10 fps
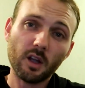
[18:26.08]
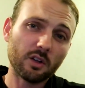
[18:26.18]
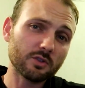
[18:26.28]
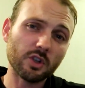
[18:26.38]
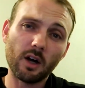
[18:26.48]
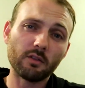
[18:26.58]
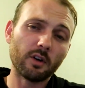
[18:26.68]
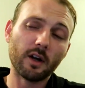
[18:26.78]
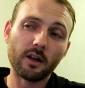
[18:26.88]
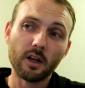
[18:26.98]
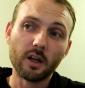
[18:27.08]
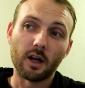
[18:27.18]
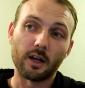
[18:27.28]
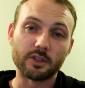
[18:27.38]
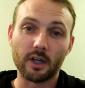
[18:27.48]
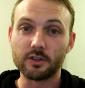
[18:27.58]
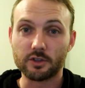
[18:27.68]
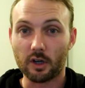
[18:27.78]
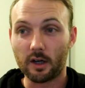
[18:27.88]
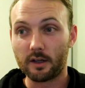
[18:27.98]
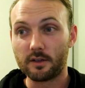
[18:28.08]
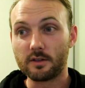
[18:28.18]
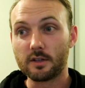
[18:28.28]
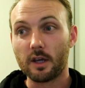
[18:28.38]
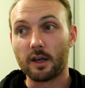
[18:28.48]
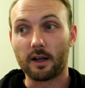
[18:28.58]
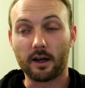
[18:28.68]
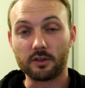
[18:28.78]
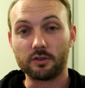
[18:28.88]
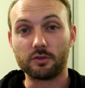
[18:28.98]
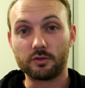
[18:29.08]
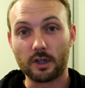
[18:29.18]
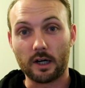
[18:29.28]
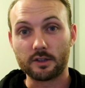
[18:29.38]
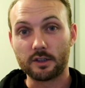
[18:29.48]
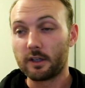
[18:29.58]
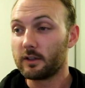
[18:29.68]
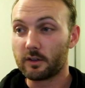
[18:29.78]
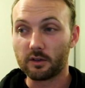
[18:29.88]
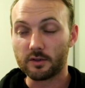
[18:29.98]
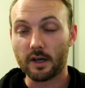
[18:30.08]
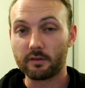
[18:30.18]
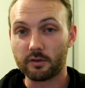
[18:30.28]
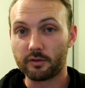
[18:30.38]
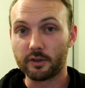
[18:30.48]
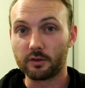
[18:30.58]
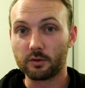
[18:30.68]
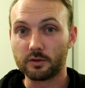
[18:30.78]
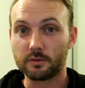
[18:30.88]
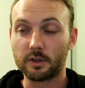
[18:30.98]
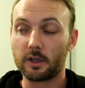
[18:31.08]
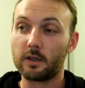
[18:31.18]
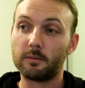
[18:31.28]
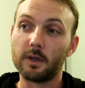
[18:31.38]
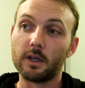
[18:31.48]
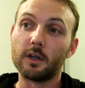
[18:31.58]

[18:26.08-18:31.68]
I was driving around, I changed tires and I had traction again, and then I was having a freaking awesome time.